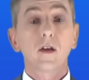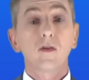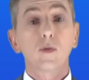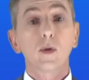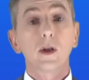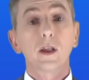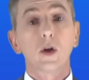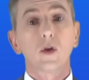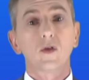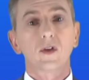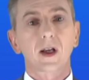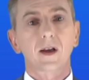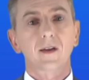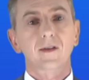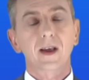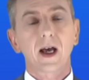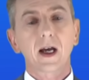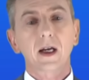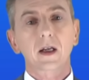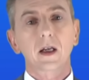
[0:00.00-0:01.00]
if we used
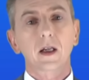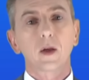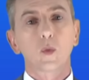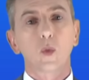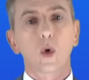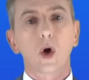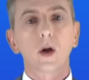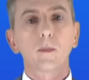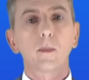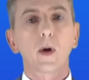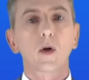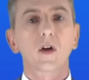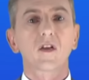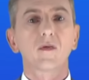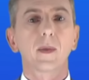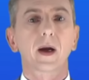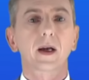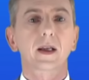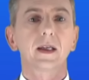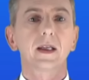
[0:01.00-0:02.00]
exactly 1 mole of
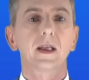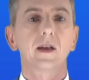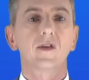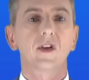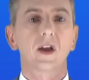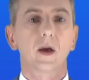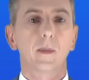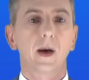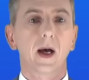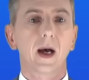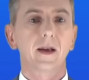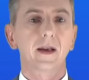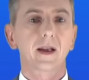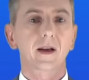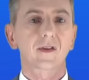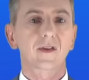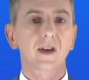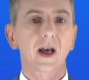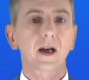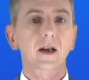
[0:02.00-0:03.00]
magnesium and
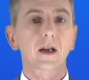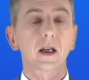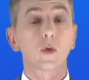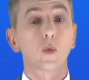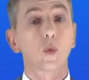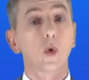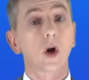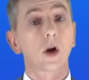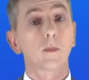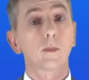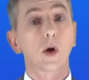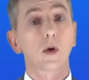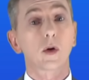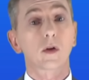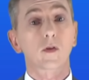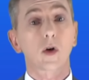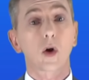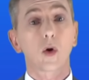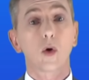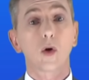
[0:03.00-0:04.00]
exactly 1 mole
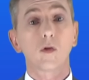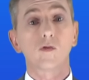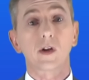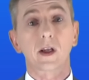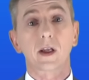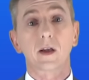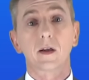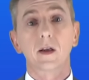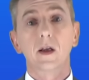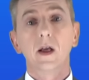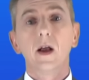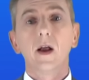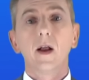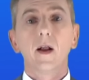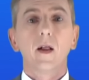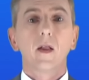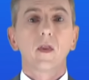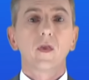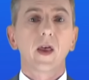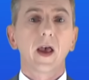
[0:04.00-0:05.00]
of chlorine,
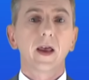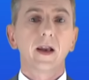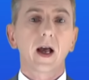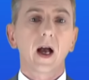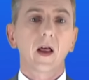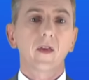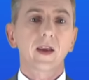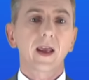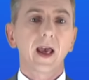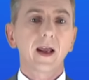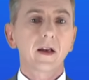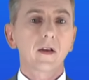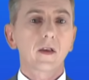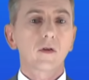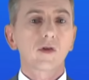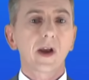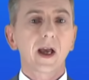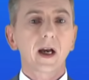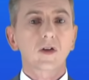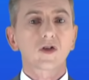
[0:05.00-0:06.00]
then at the end of the
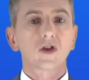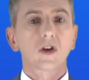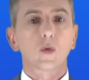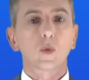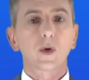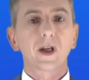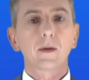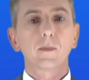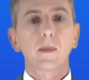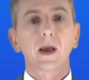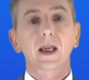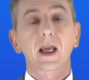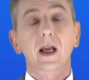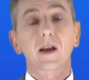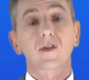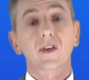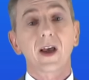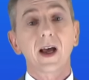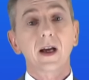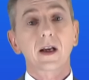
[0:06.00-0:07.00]
reaction, we'd make
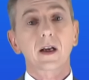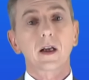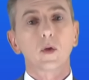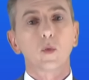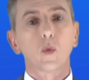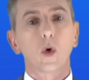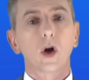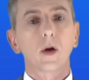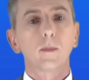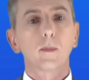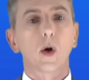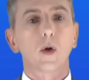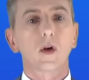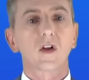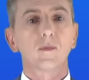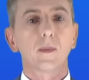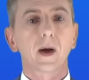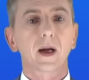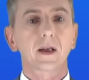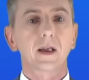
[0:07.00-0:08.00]
exactly 1 mole
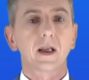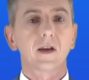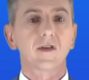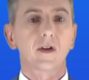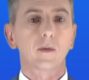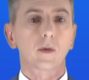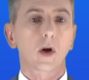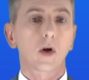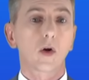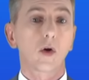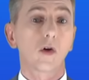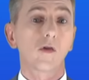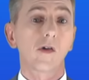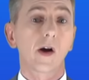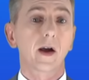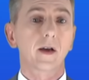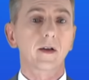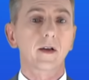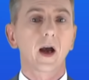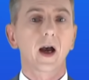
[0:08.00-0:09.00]
of magnesium
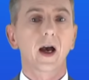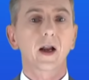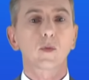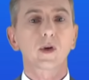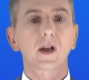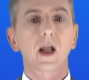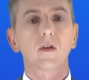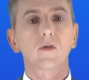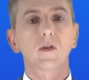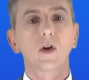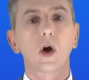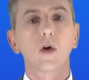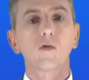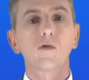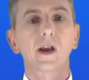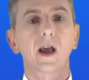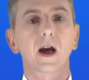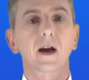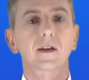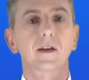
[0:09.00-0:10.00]
chloride and we'd have no
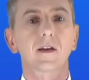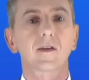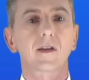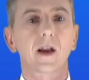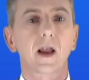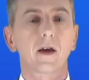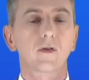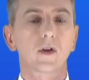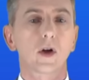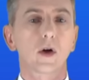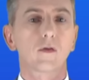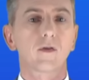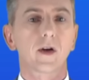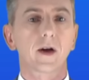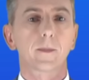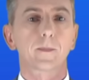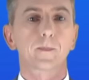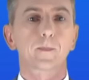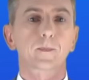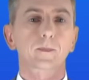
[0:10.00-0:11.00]
reactants left
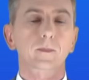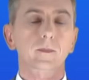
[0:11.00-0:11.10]
over.